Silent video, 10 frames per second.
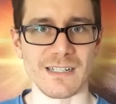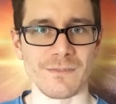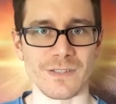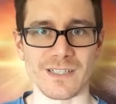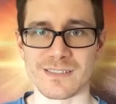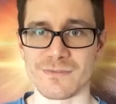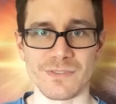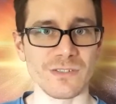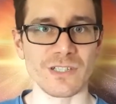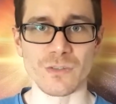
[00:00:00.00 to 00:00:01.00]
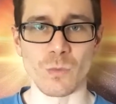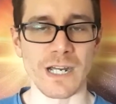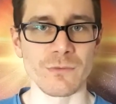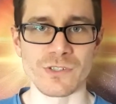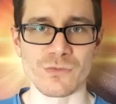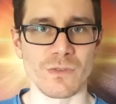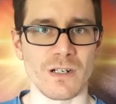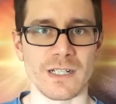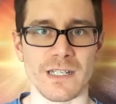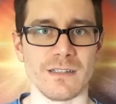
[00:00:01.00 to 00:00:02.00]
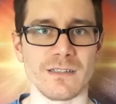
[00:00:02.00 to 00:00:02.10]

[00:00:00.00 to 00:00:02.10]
If it doesn't feel good, why would you want it?